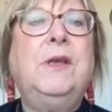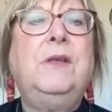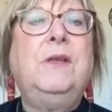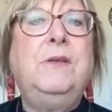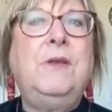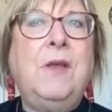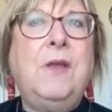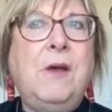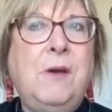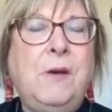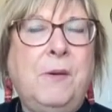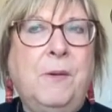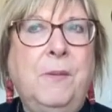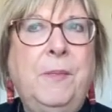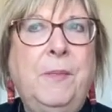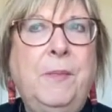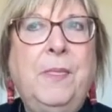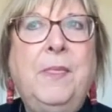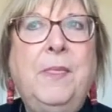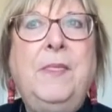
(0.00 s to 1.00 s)

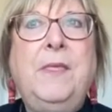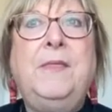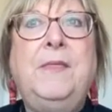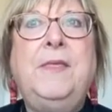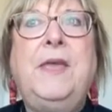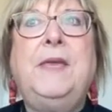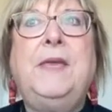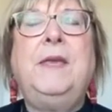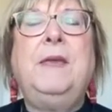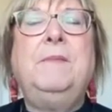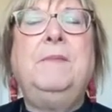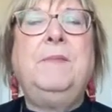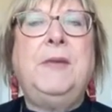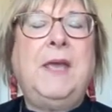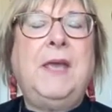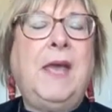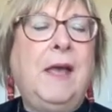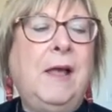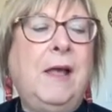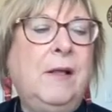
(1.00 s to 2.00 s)
know that they can
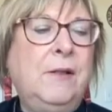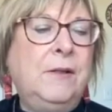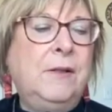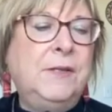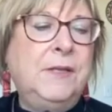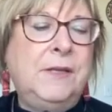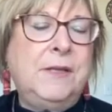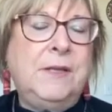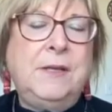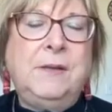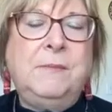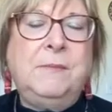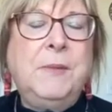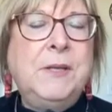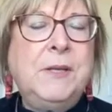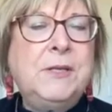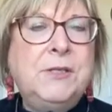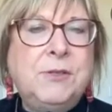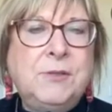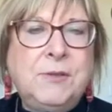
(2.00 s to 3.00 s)
be held in
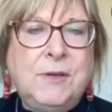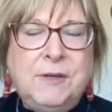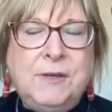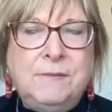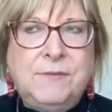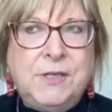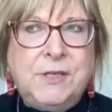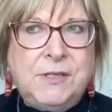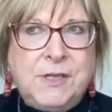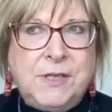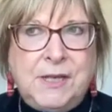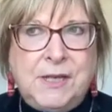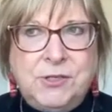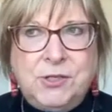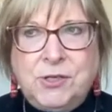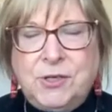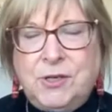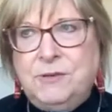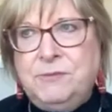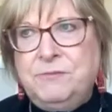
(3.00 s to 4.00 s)
administrative
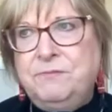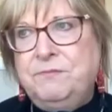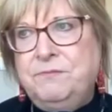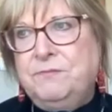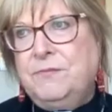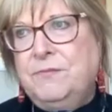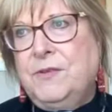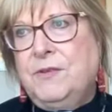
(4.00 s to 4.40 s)
detention